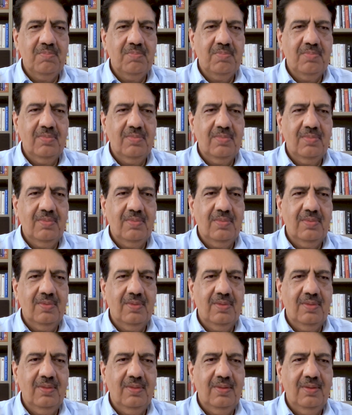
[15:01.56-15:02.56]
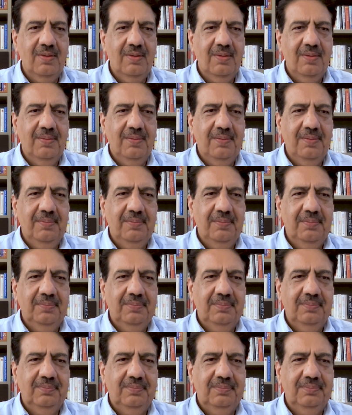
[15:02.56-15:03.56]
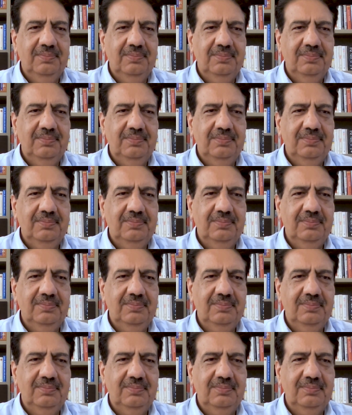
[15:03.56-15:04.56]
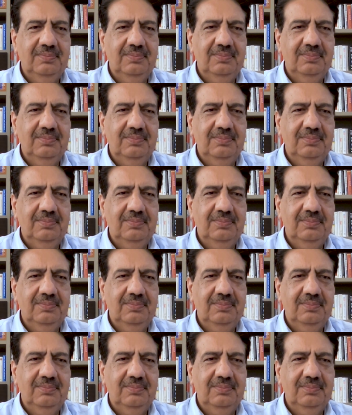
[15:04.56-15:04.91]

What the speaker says: No words are spoken by the person on screen.